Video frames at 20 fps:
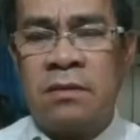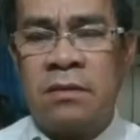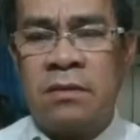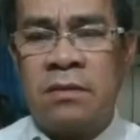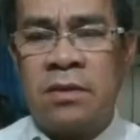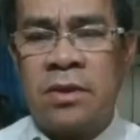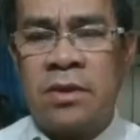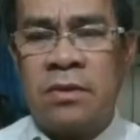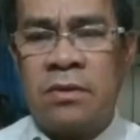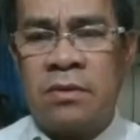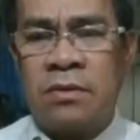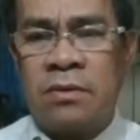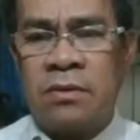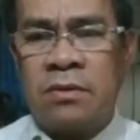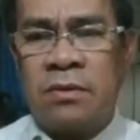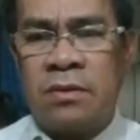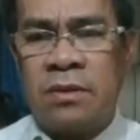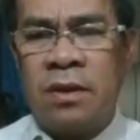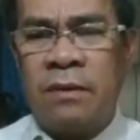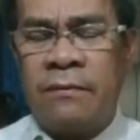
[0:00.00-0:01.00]

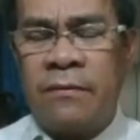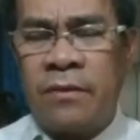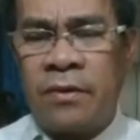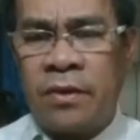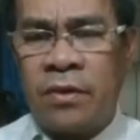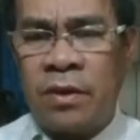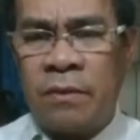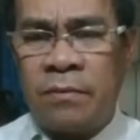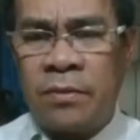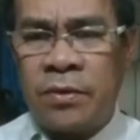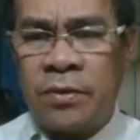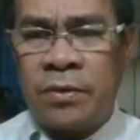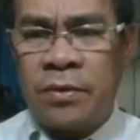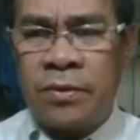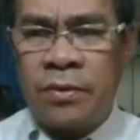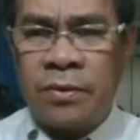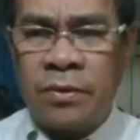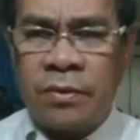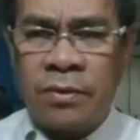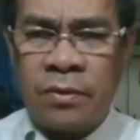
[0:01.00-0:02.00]
So therefore you have to
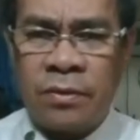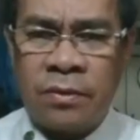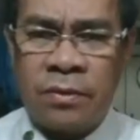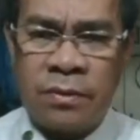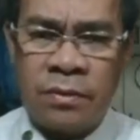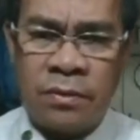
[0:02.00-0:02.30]
do